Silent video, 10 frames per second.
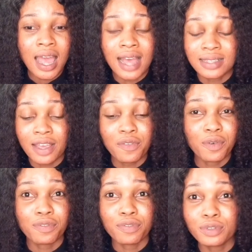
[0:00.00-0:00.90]
aside
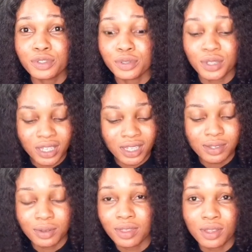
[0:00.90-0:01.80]
from food you
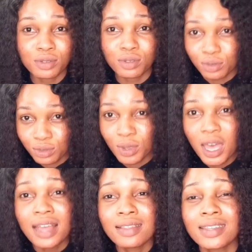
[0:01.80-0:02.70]
eat or things you do.
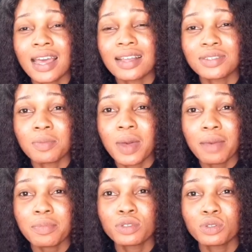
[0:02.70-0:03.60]
Yeah, some
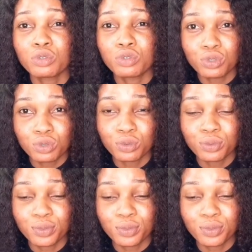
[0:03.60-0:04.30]
habits you do